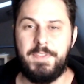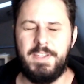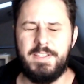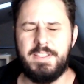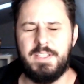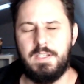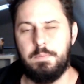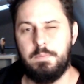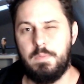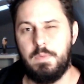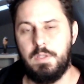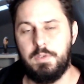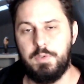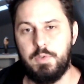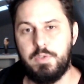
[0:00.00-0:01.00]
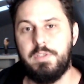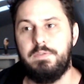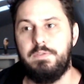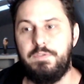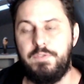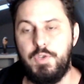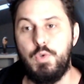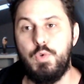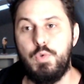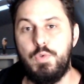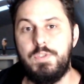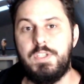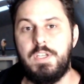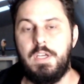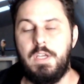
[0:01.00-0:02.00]
this and I'm a little
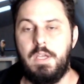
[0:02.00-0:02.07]
confused.